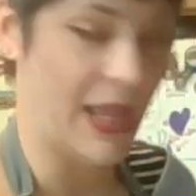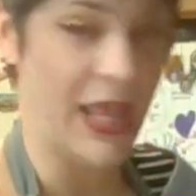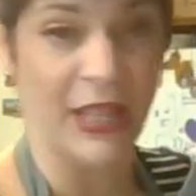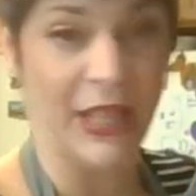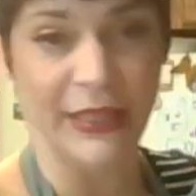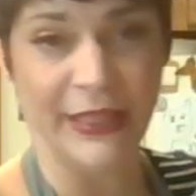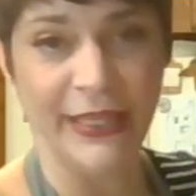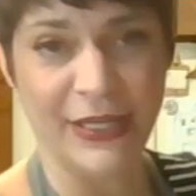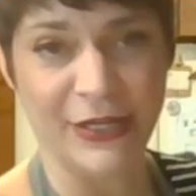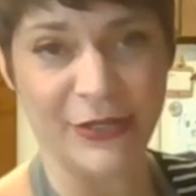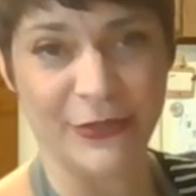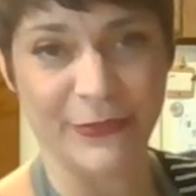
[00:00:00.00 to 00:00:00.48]

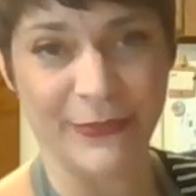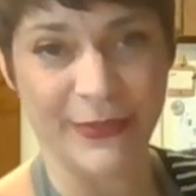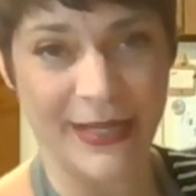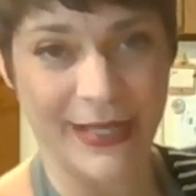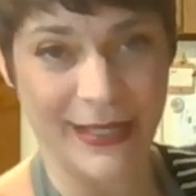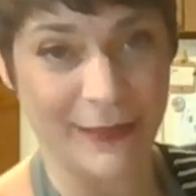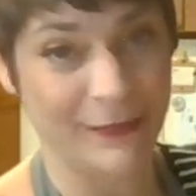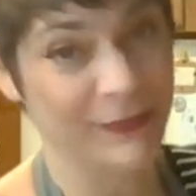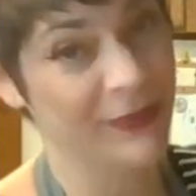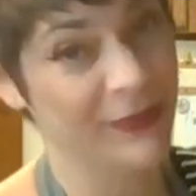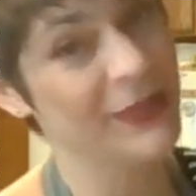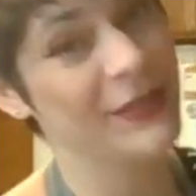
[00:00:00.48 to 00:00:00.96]
Later, when I
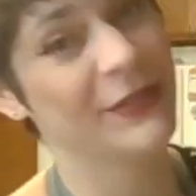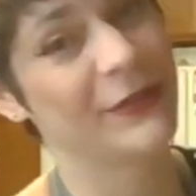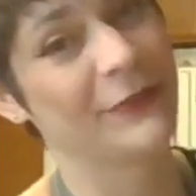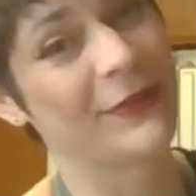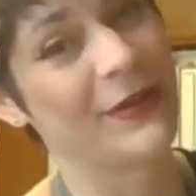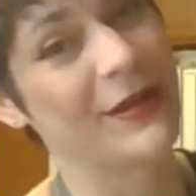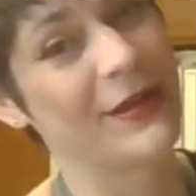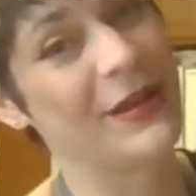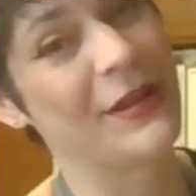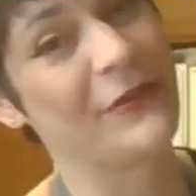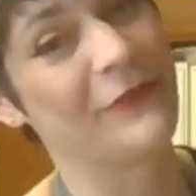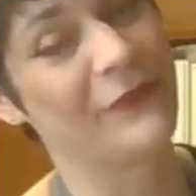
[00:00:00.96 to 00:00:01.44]
completely
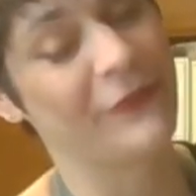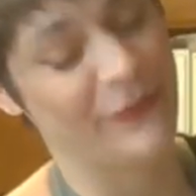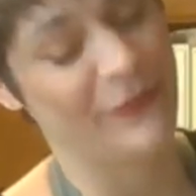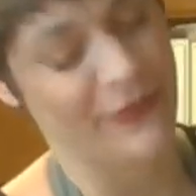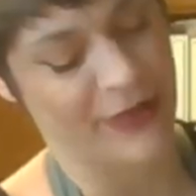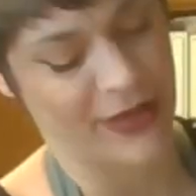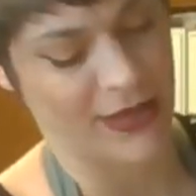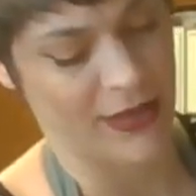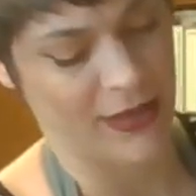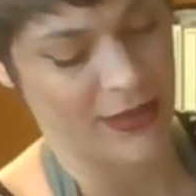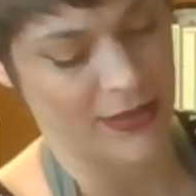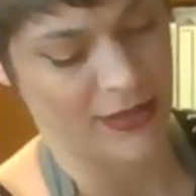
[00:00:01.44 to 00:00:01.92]
run out of
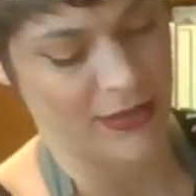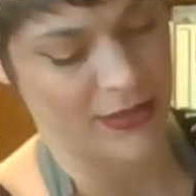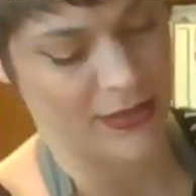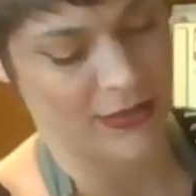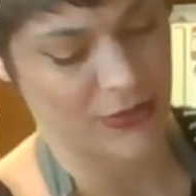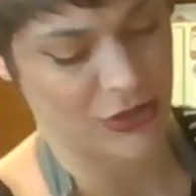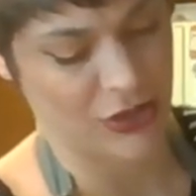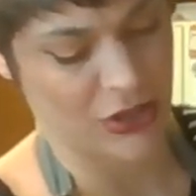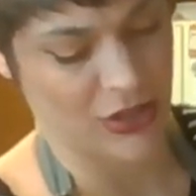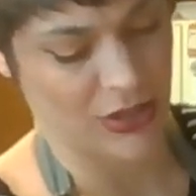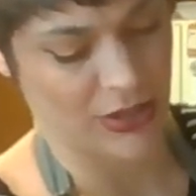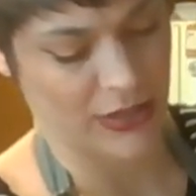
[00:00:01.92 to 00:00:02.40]

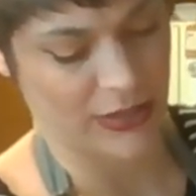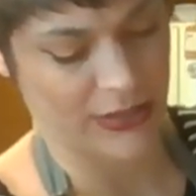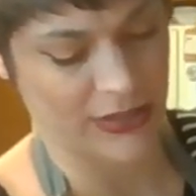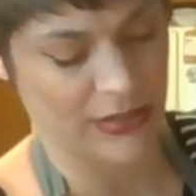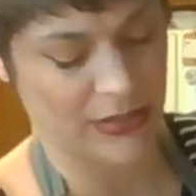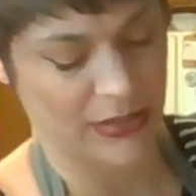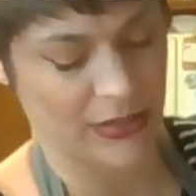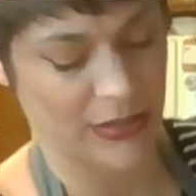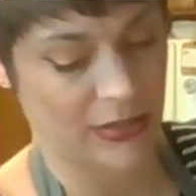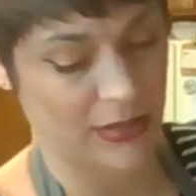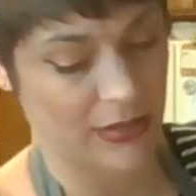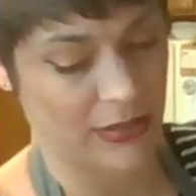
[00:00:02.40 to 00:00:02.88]

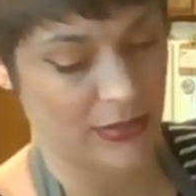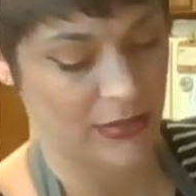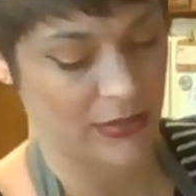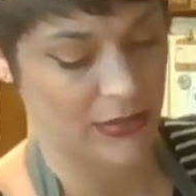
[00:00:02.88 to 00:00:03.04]
chocolate,